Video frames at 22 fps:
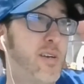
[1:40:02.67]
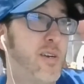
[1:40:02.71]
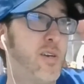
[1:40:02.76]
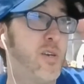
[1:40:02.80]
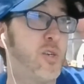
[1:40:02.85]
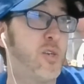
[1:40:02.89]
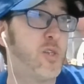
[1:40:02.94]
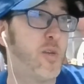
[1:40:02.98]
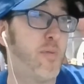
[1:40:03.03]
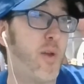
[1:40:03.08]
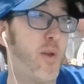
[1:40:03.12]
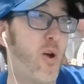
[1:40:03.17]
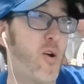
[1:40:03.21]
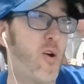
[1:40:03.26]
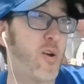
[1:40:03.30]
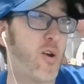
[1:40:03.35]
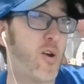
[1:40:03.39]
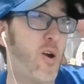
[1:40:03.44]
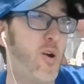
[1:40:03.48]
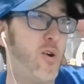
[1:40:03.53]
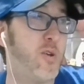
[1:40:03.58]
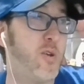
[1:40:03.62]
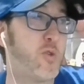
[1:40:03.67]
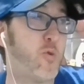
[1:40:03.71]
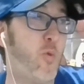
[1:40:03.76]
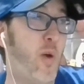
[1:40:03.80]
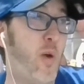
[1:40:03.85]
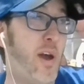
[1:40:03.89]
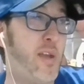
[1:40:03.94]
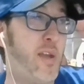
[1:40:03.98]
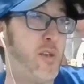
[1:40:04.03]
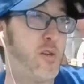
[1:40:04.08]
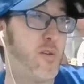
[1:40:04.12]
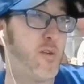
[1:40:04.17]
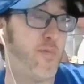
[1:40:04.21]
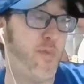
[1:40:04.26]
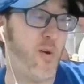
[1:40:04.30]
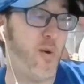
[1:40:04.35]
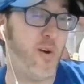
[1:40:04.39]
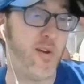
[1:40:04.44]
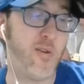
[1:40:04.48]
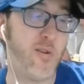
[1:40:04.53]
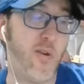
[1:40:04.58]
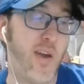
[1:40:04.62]
Stupid Argos, why did you
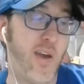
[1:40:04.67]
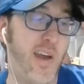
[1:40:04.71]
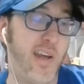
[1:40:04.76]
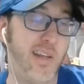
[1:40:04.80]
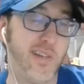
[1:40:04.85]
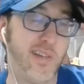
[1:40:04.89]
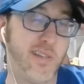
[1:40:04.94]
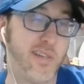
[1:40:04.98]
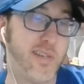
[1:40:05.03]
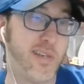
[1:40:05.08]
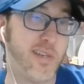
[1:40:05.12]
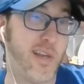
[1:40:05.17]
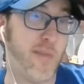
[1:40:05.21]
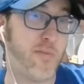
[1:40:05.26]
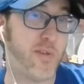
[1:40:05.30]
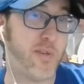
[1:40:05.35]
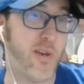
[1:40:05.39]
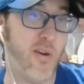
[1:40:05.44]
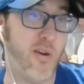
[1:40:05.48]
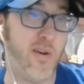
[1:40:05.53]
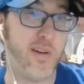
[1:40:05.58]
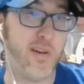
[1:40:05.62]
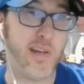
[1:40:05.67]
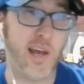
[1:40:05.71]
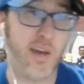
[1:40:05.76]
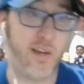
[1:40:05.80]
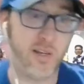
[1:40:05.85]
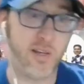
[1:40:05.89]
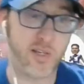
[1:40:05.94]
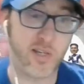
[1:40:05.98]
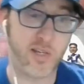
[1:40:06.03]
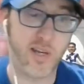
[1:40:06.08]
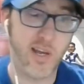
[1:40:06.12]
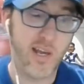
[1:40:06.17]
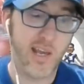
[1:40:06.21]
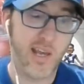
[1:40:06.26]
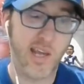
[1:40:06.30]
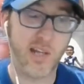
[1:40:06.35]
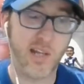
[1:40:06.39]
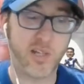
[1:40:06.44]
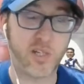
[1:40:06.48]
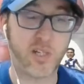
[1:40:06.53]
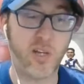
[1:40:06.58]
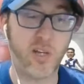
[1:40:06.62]
fall on your heads? I'm sorry, Dallas.
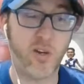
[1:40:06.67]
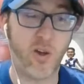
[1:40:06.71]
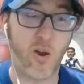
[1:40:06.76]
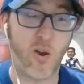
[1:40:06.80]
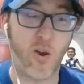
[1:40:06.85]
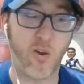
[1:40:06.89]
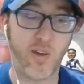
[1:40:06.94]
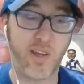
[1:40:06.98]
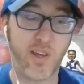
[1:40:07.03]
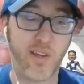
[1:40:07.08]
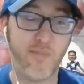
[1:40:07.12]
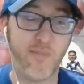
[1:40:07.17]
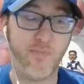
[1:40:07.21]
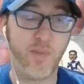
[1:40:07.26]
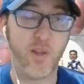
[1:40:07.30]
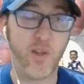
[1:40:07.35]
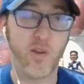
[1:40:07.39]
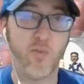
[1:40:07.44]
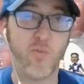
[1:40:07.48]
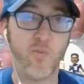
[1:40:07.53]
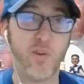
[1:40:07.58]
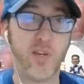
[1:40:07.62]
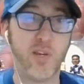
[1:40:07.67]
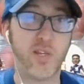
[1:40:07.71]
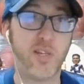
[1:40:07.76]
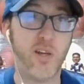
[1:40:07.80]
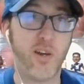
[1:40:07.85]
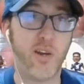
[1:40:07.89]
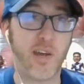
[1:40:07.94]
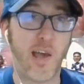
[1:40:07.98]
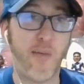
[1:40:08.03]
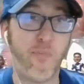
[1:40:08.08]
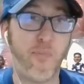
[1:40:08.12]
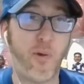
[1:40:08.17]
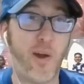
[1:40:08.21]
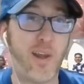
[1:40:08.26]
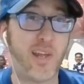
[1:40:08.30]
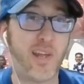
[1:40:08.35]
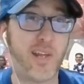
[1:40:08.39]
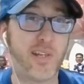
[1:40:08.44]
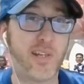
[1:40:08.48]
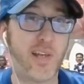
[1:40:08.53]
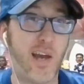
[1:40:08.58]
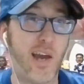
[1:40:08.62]
It's still early. We still got plenty
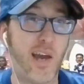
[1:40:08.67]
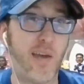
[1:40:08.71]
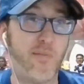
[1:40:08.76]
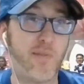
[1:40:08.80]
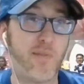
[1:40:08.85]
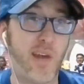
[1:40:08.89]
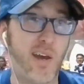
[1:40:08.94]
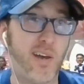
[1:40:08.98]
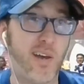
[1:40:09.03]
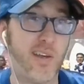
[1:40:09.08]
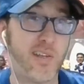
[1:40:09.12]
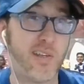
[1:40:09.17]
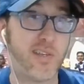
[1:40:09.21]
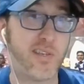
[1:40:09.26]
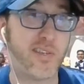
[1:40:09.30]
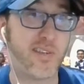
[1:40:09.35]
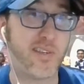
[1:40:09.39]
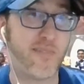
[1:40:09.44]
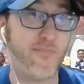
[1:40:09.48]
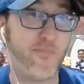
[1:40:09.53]
of time, Dallas.